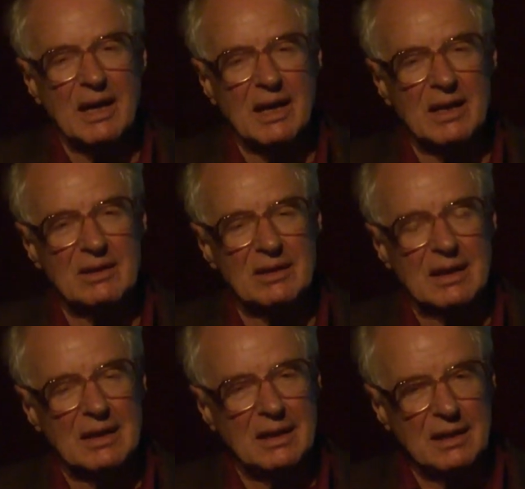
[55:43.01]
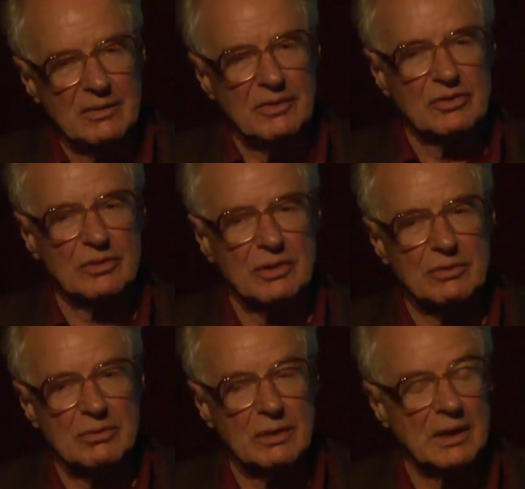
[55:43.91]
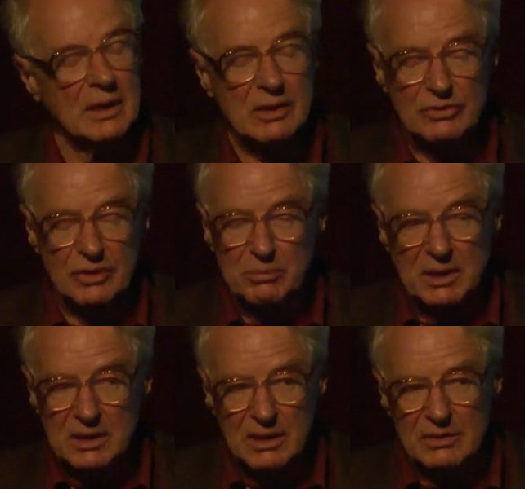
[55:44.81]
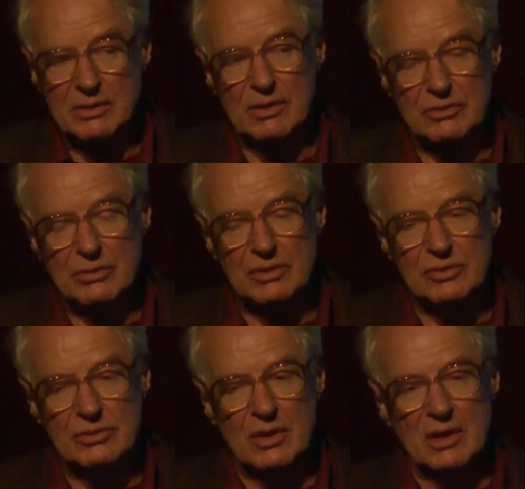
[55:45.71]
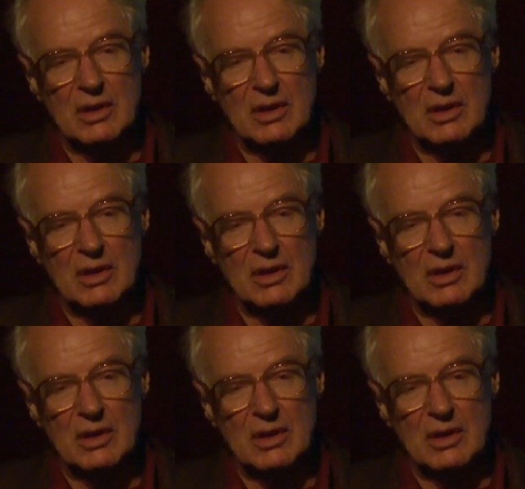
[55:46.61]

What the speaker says: And in this country, as in many other countries,